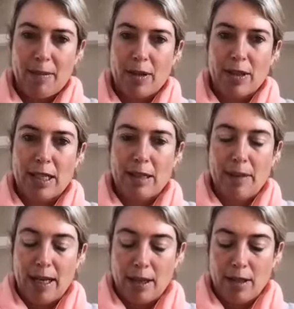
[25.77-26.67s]
because it
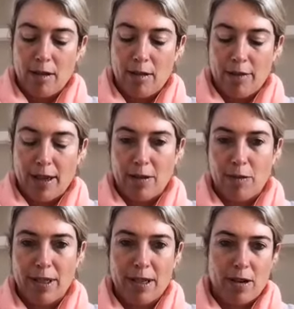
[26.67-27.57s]
smells of that
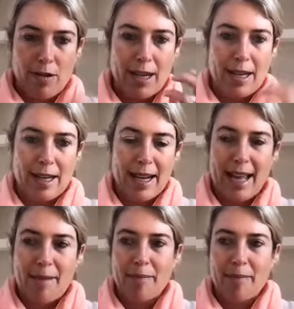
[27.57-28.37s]
wintergreen